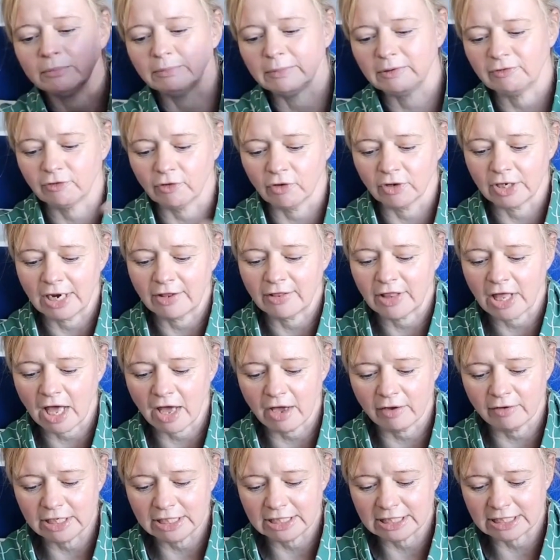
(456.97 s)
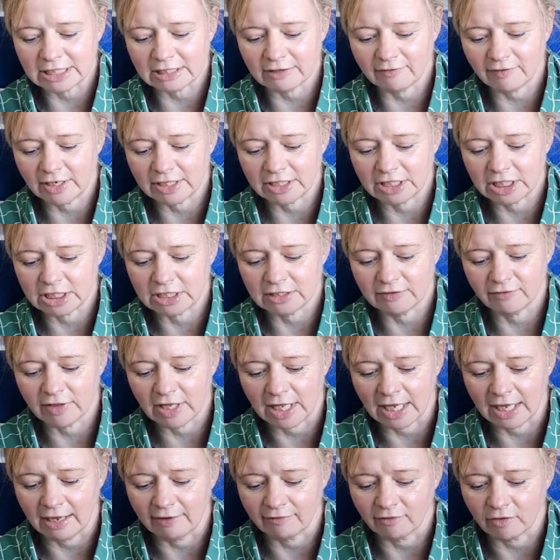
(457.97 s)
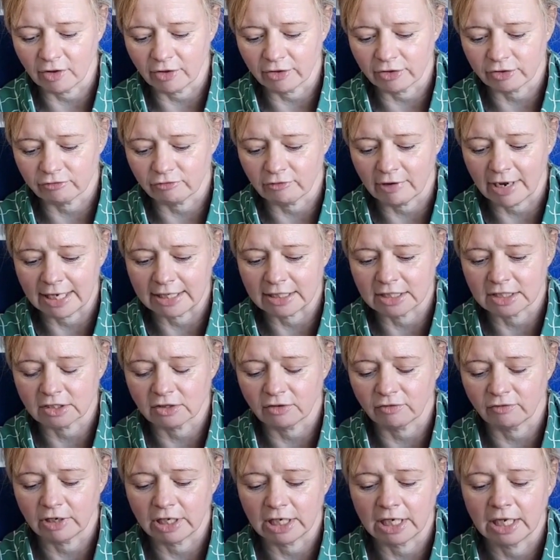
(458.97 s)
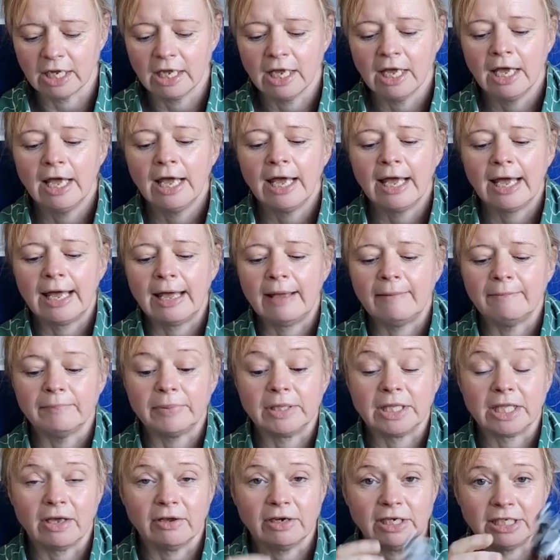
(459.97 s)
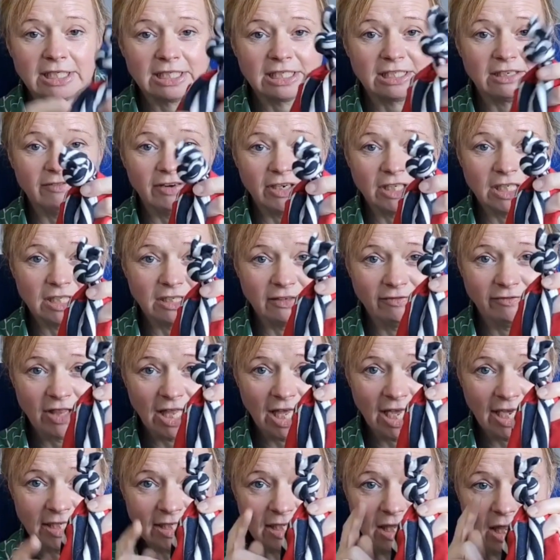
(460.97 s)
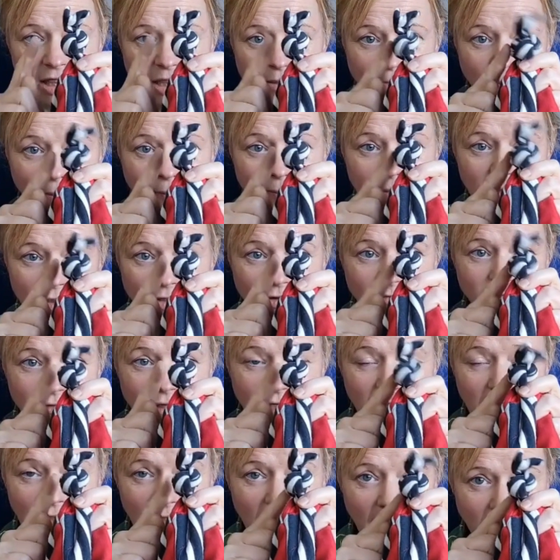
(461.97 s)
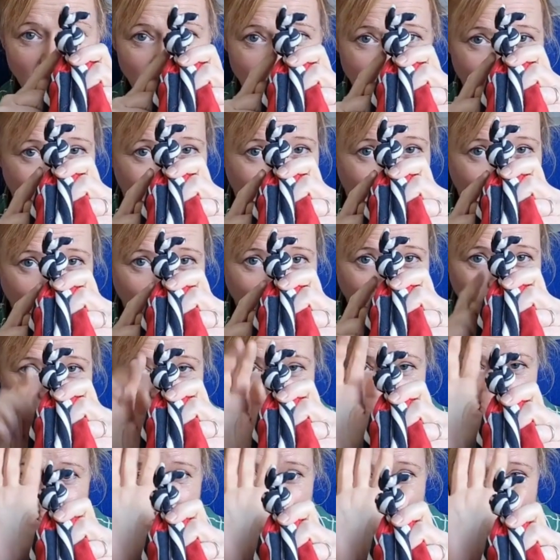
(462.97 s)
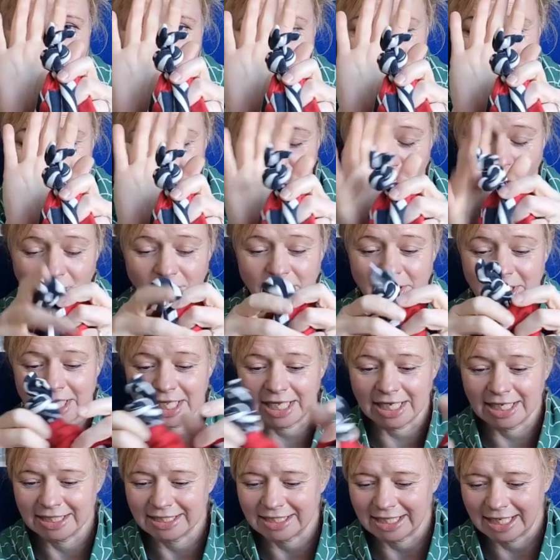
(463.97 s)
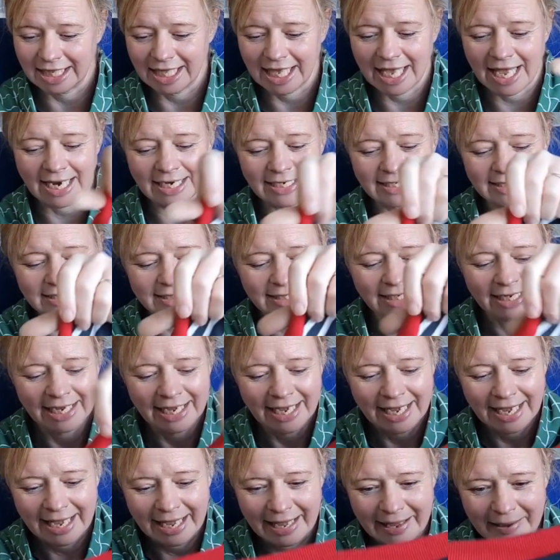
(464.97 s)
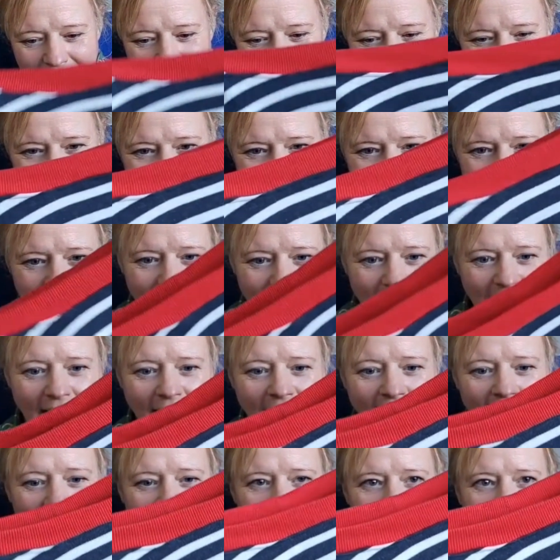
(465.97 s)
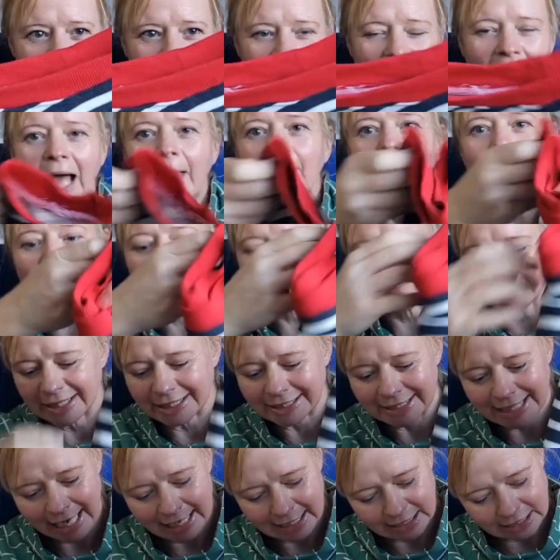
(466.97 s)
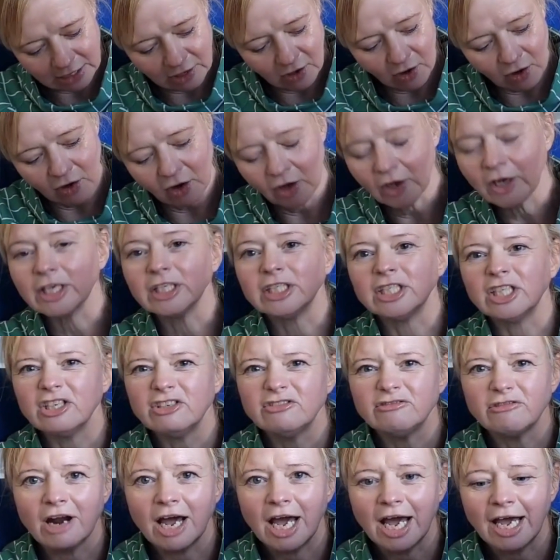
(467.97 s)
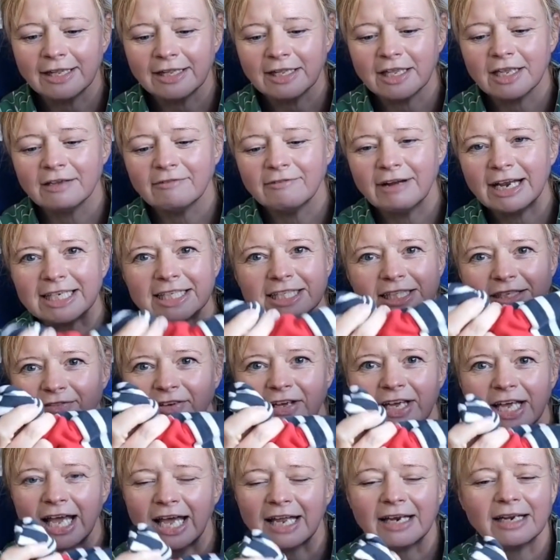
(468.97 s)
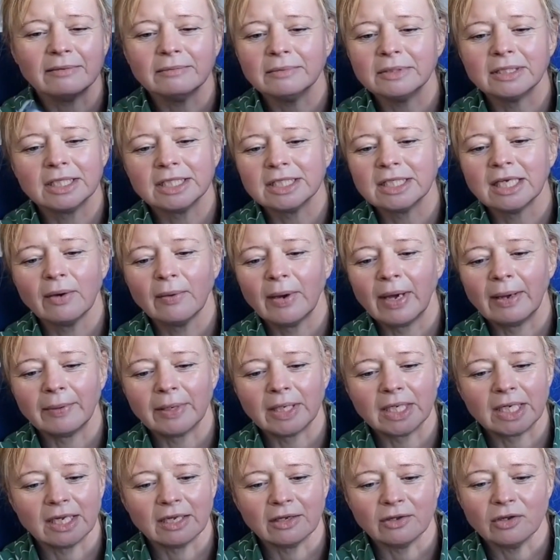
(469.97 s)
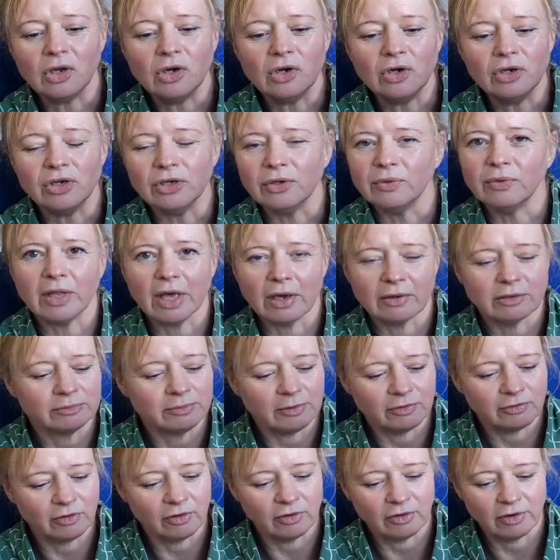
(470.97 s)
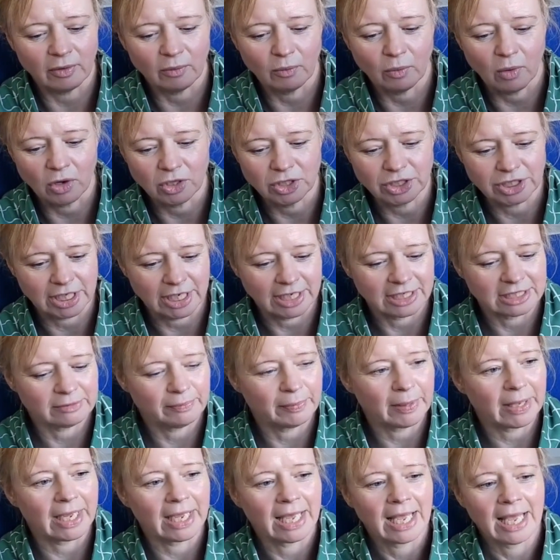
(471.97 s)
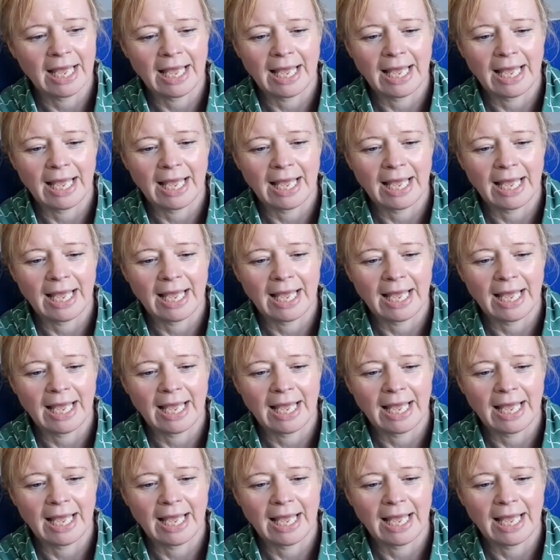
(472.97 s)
done before. Now the only disadvantage of that, I've got thread, sorry, um, but the only disadvantage of that is that the puppy dog really likes to chew on the little knot things at the end. Um, and that bit takes a lot longer to dry than the rest of it and I'm, there's no way I'm going to undo those before I wash it but